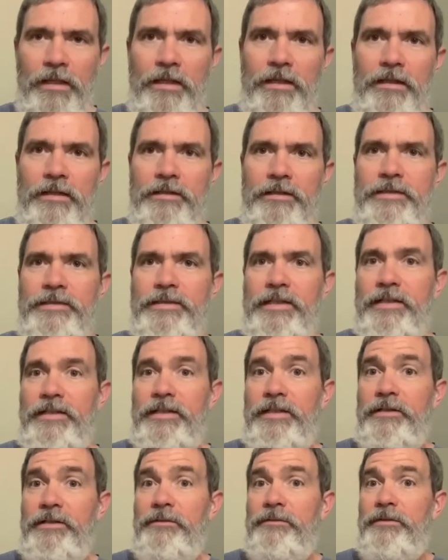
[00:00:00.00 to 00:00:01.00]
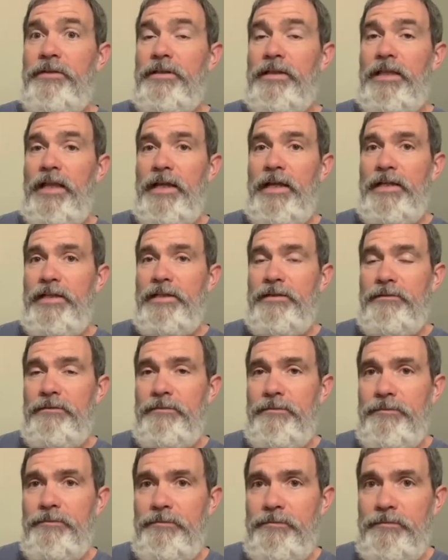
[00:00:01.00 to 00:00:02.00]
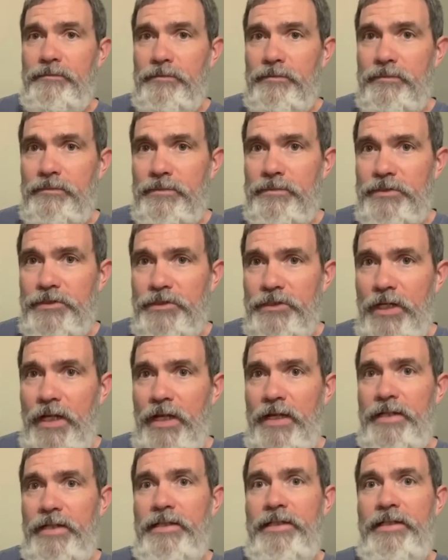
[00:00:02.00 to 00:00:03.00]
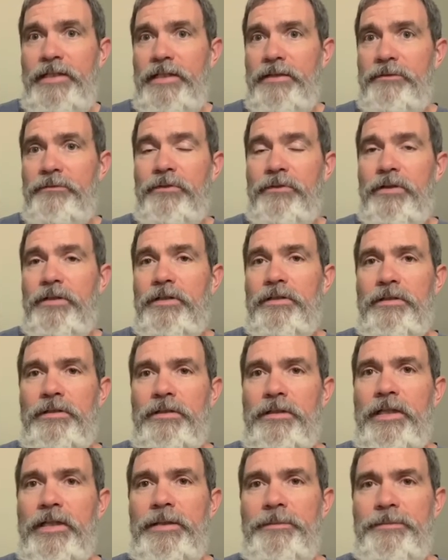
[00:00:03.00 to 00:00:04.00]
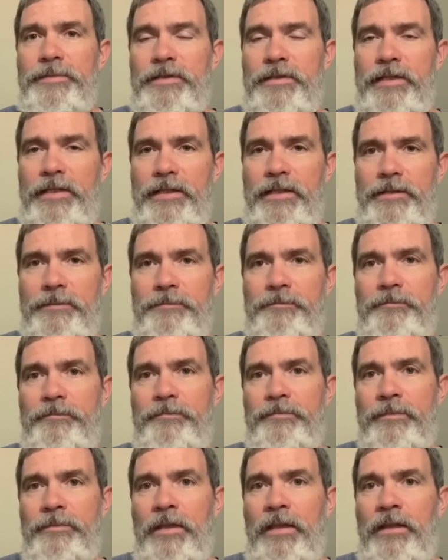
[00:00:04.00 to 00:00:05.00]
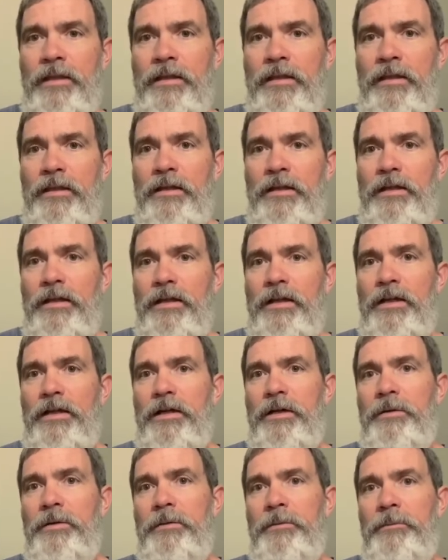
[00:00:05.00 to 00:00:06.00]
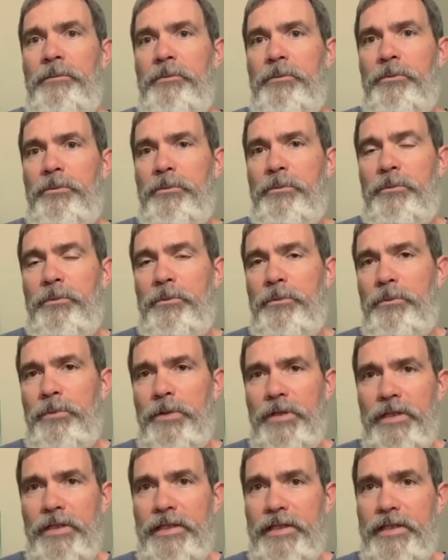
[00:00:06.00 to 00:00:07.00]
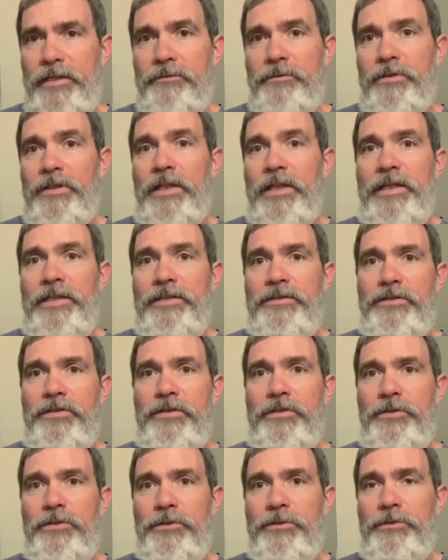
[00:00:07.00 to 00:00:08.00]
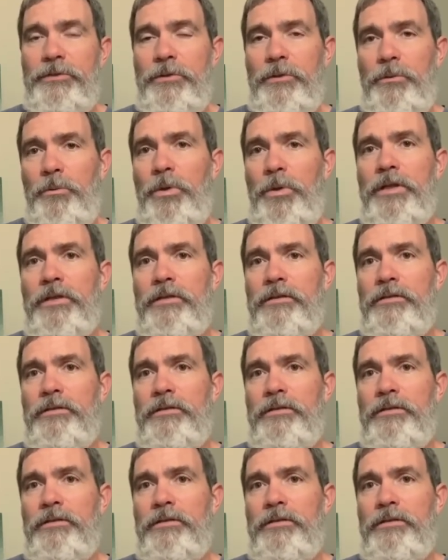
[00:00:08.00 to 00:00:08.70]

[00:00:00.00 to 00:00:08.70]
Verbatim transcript: This idea of the light shining in front of the lampstand uh, really can relate to what